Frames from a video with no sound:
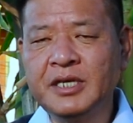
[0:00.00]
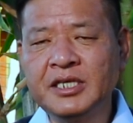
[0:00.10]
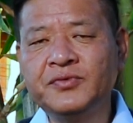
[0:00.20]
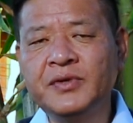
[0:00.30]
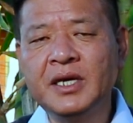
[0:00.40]

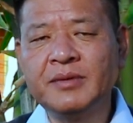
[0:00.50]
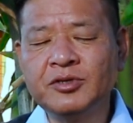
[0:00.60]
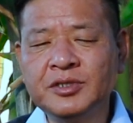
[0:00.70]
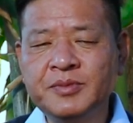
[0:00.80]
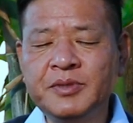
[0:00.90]
next week I'm
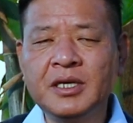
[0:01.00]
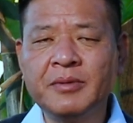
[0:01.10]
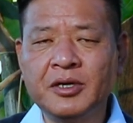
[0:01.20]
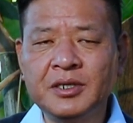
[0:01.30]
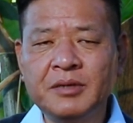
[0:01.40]
going to speak
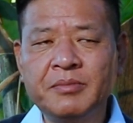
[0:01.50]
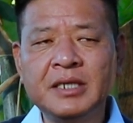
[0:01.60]
about it.